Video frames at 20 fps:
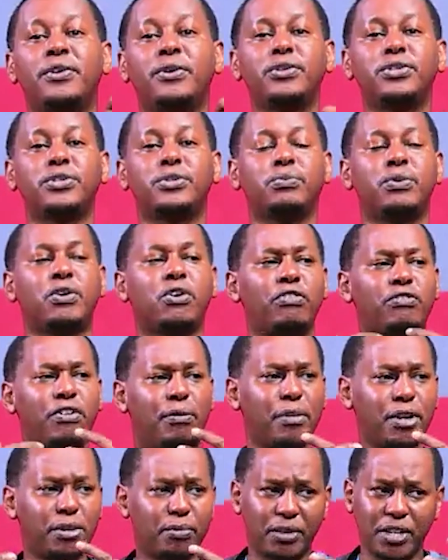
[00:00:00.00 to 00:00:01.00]
throats. We cough a
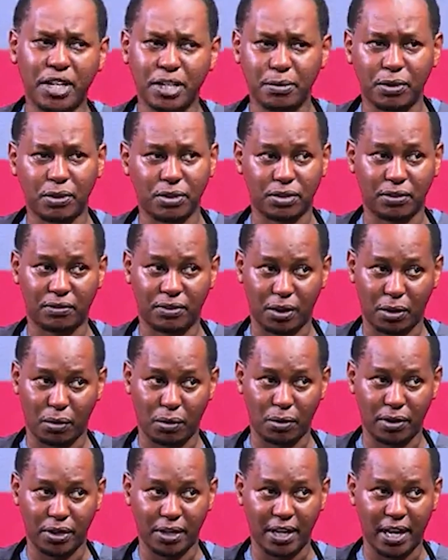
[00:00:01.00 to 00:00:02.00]
bit more just because of the
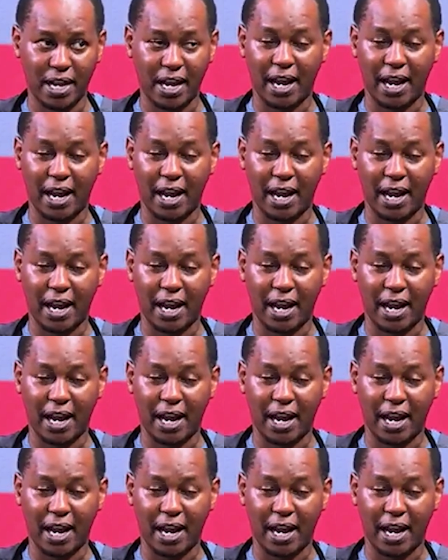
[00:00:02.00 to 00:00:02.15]
cold.